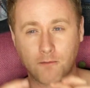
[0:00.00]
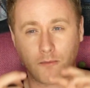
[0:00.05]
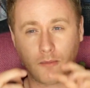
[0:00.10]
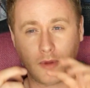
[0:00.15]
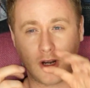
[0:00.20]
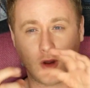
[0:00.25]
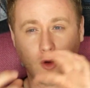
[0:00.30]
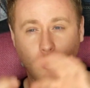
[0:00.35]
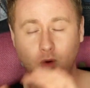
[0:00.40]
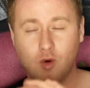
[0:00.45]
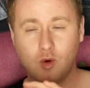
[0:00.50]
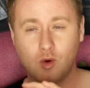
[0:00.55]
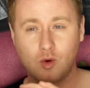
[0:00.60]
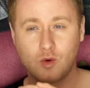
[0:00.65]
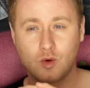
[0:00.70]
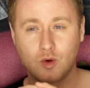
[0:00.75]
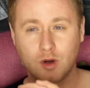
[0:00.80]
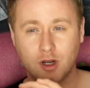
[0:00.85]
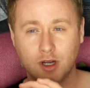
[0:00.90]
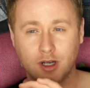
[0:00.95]
but
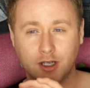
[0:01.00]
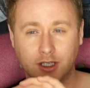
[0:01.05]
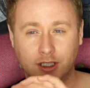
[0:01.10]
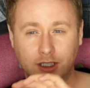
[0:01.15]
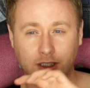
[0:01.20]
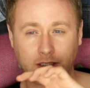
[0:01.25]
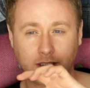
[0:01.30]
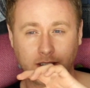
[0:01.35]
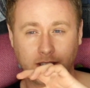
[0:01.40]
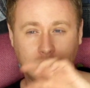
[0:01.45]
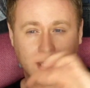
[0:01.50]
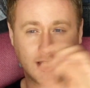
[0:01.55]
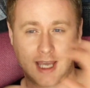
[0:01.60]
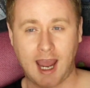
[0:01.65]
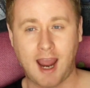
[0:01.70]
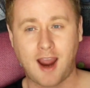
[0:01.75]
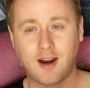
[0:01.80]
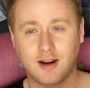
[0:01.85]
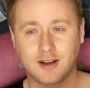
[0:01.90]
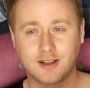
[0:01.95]
all the
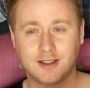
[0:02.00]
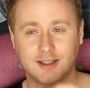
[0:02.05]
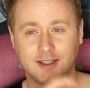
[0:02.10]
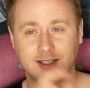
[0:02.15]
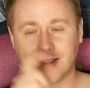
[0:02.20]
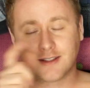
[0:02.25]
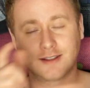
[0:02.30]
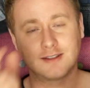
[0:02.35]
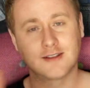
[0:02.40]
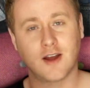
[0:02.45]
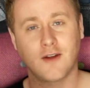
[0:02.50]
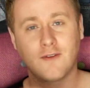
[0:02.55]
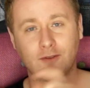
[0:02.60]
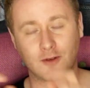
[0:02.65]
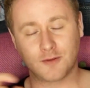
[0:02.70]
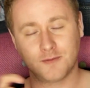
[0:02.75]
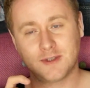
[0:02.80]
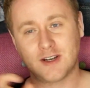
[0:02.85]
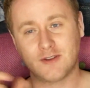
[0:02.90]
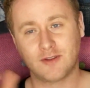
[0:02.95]
characters, it's done
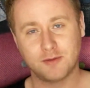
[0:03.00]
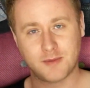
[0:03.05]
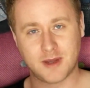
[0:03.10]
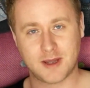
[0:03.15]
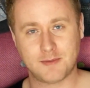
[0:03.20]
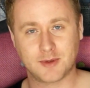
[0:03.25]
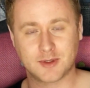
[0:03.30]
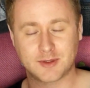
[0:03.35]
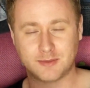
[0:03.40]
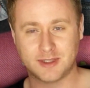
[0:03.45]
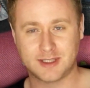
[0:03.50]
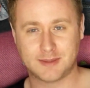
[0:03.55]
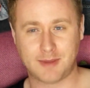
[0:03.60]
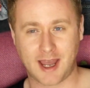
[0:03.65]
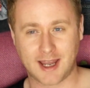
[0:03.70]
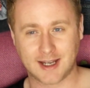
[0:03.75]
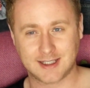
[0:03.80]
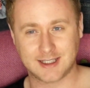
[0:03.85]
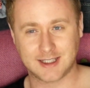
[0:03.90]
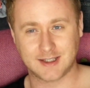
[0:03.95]
from different people's
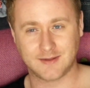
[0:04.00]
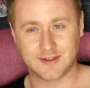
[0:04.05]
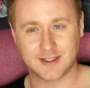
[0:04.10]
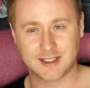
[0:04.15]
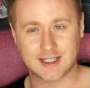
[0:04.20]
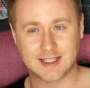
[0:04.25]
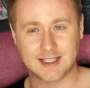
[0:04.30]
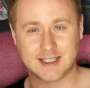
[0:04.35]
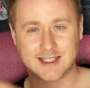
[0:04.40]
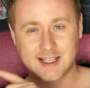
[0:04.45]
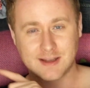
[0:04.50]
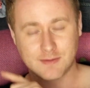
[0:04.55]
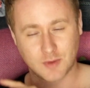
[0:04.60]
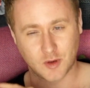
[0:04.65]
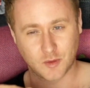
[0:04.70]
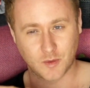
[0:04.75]
perspectives in a similar